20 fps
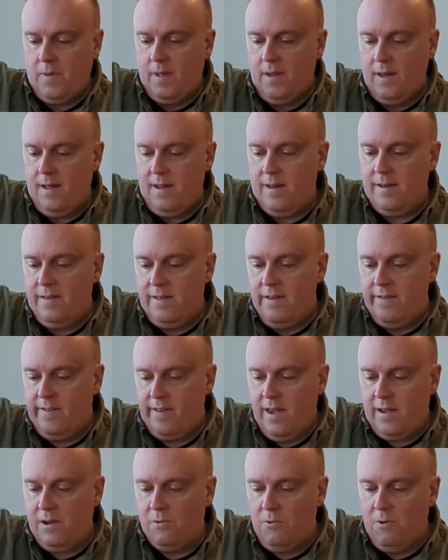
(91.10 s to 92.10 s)
And the
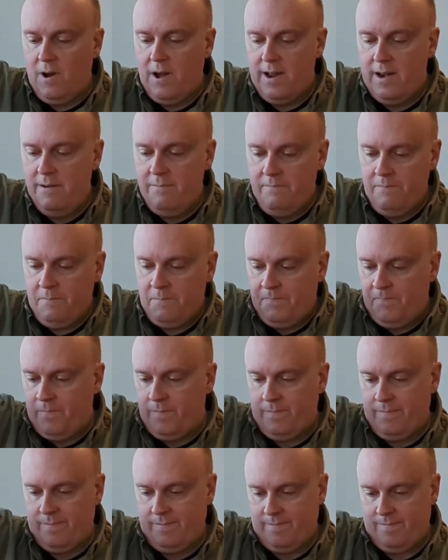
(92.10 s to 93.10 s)
second wine,
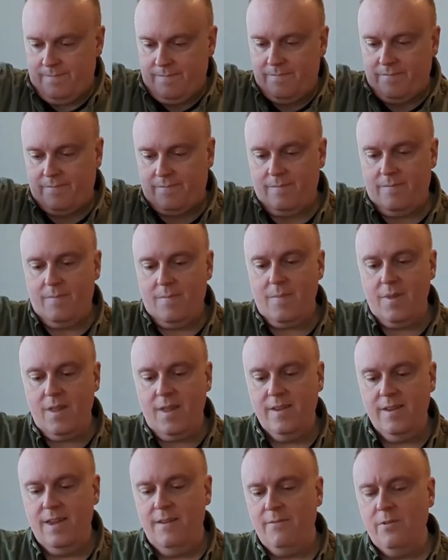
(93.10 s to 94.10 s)

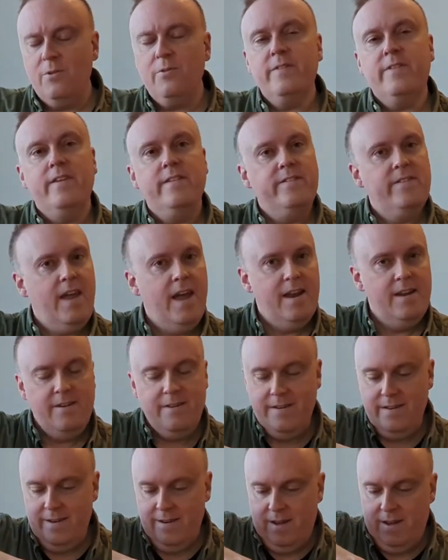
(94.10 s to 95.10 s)
even though it says
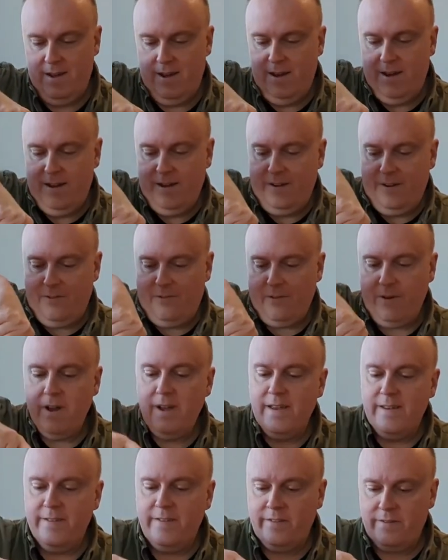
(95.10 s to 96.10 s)
10
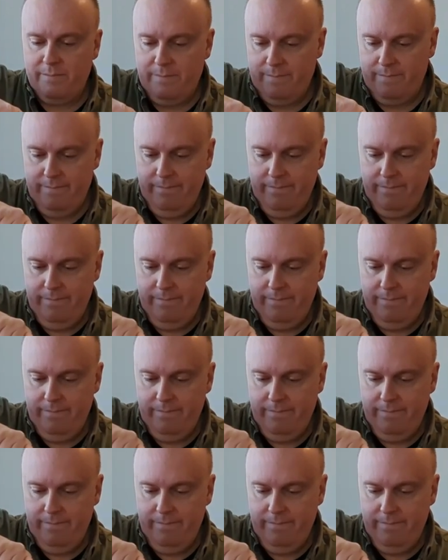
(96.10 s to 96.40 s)
degrees,